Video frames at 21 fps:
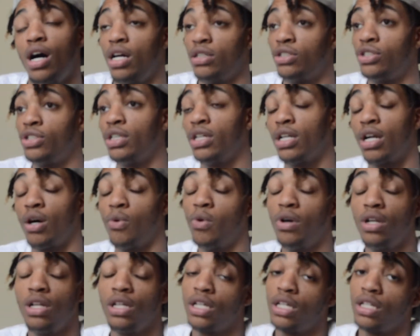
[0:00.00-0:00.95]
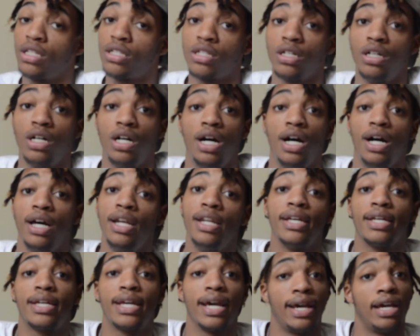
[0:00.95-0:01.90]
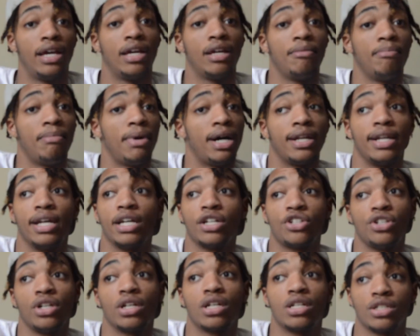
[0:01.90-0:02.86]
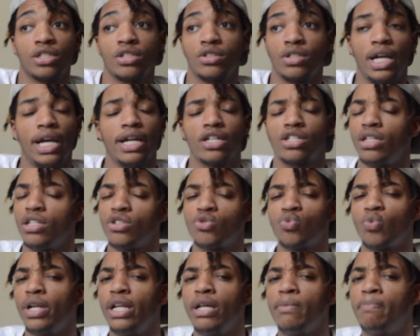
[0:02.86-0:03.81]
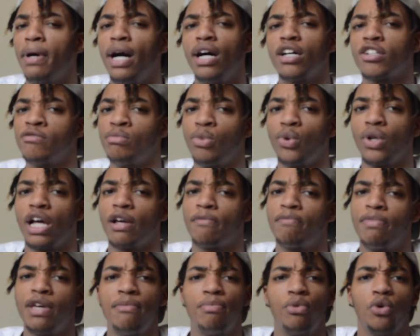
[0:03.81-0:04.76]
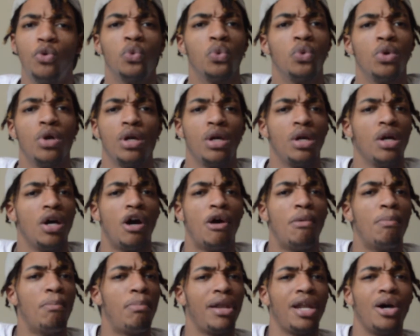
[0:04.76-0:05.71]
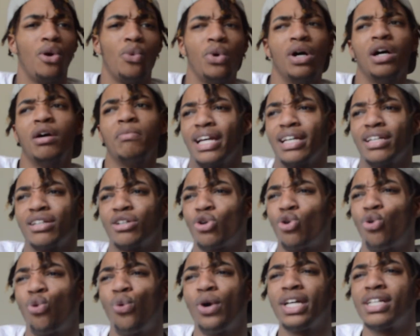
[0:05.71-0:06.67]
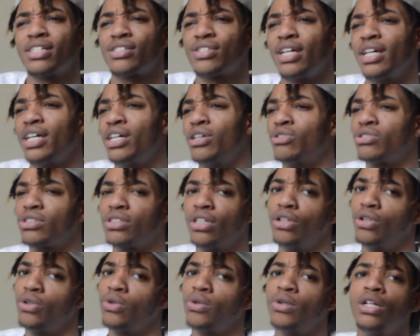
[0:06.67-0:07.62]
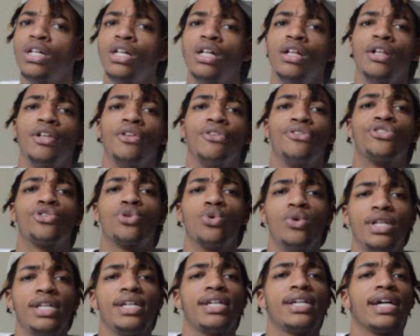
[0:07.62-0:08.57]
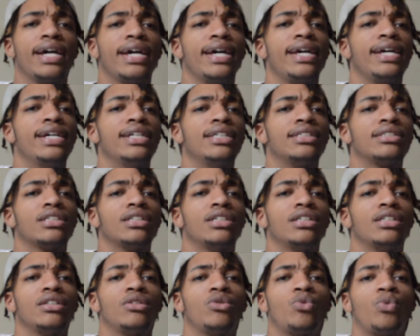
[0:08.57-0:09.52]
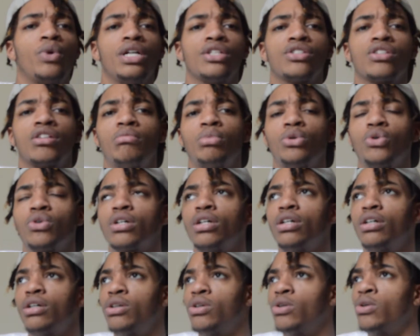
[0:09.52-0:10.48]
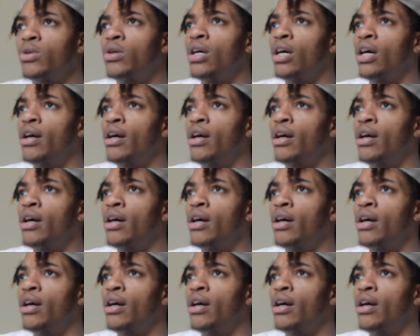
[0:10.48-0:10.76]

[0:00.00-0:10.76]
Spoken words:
Shit, I want to get to 100K by next year because it's really possible. Like, people blow up quick as hell, so 20K is a reasonable goal,